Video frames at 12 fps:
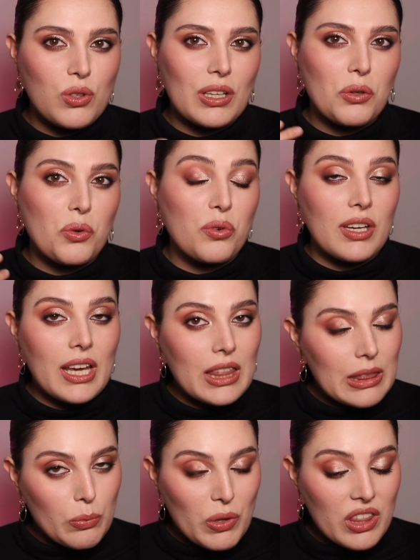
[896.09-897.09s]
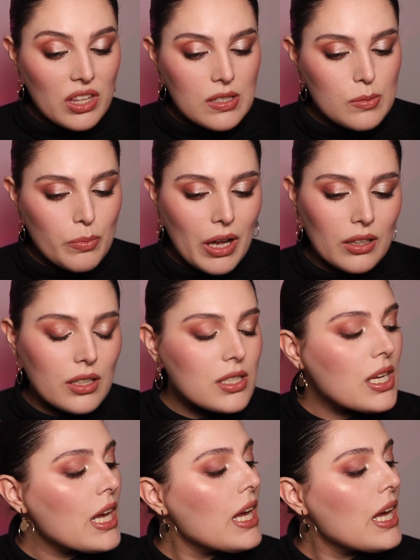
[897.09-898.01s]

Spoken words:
can create with this palette.